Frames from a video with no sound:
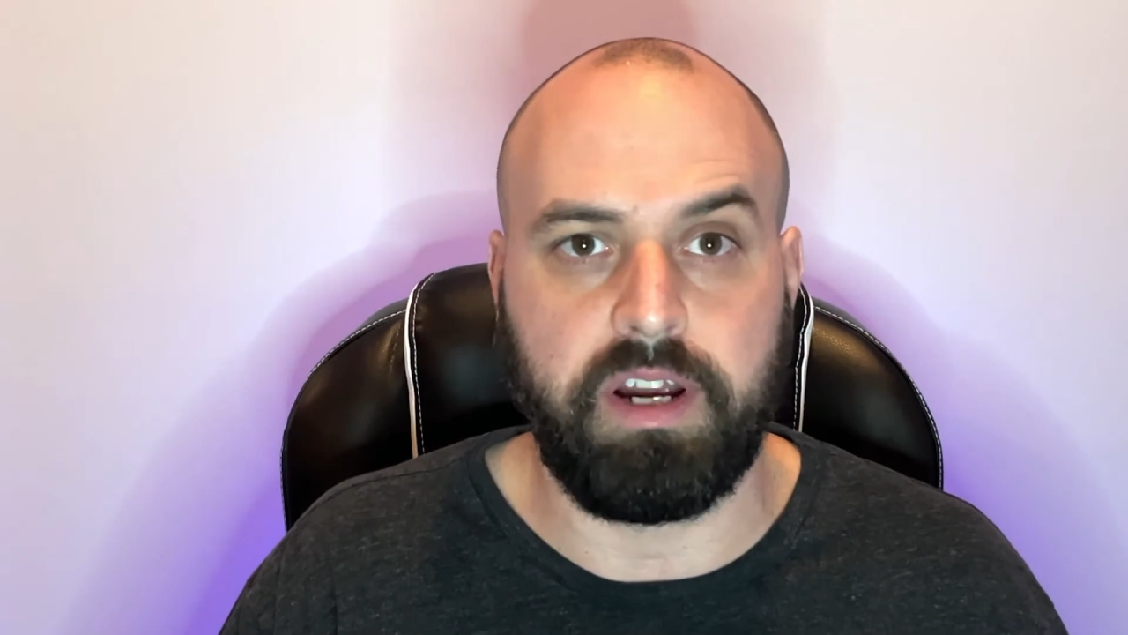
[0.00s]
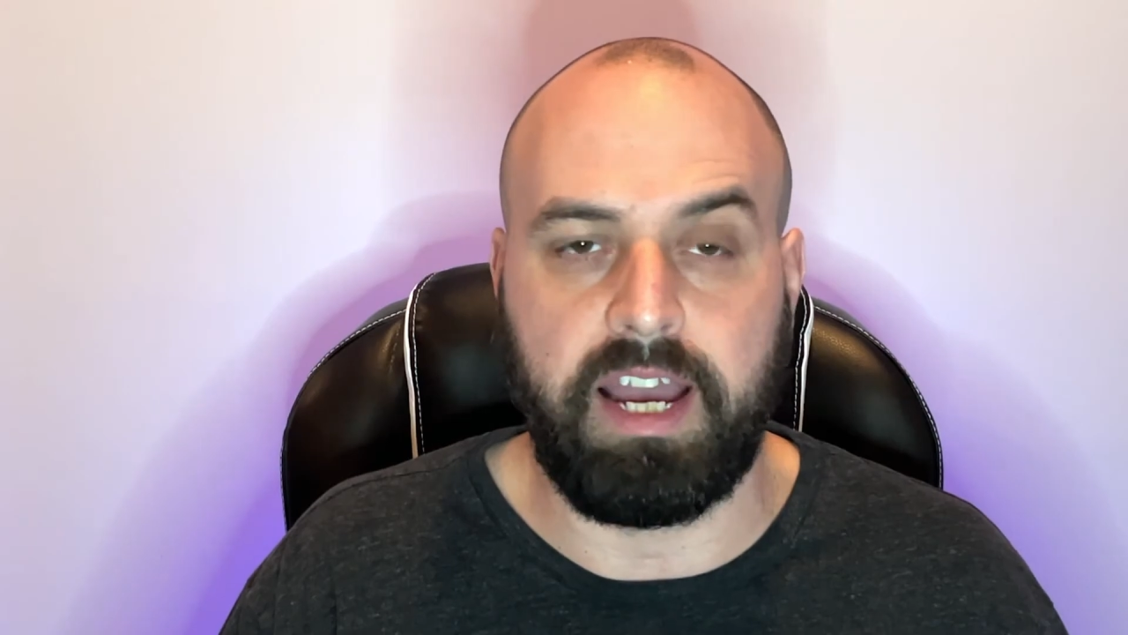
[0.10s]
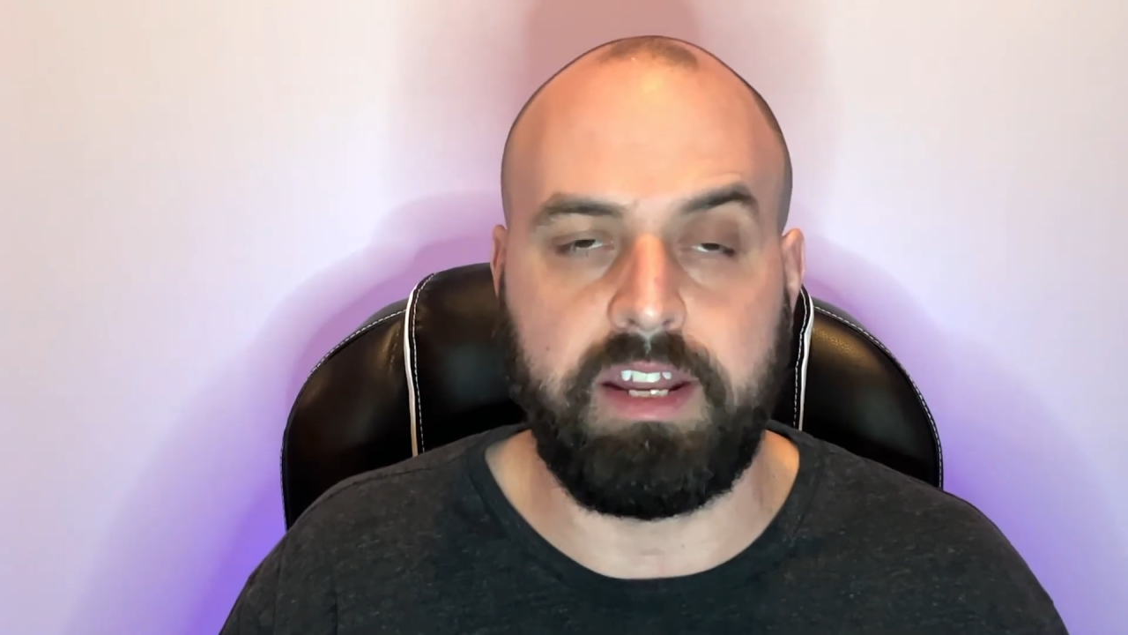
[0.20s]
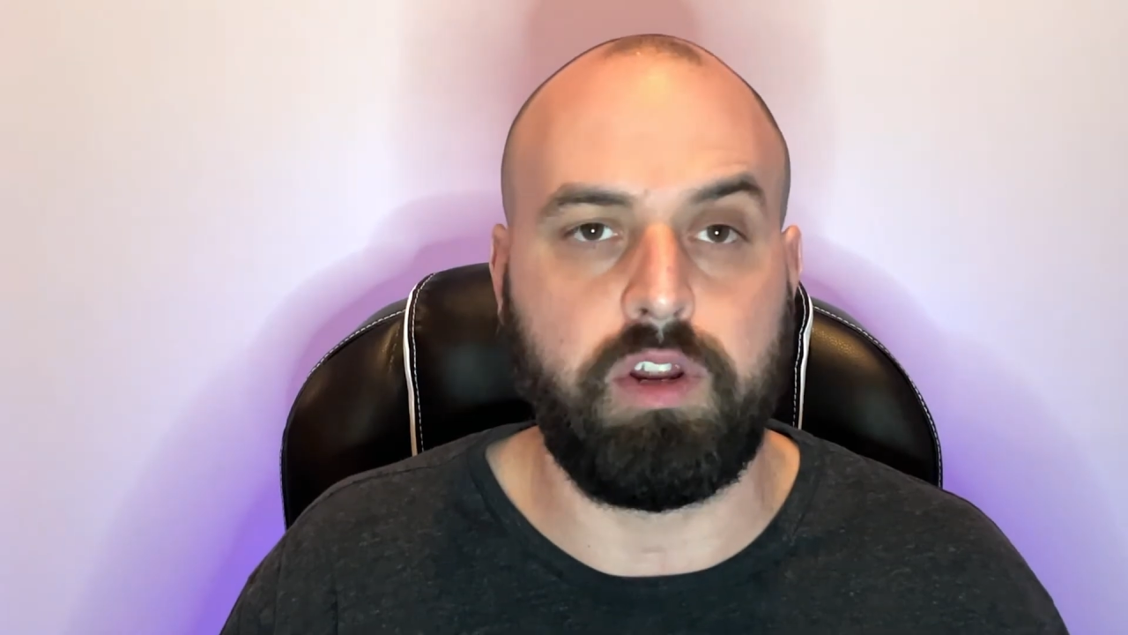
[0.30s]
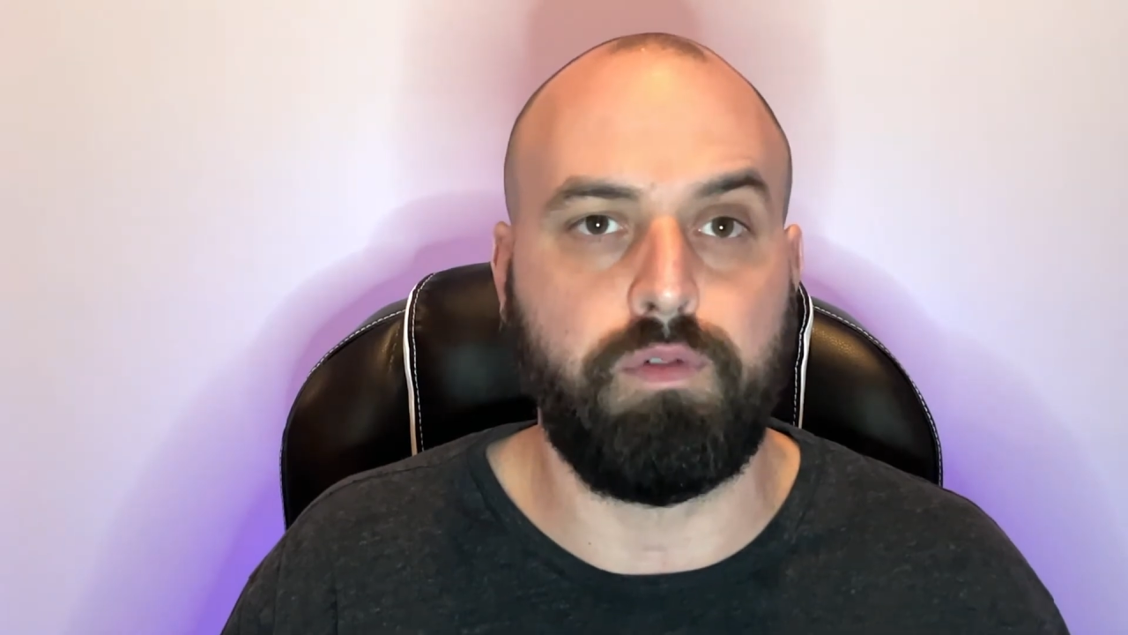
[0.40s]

I had no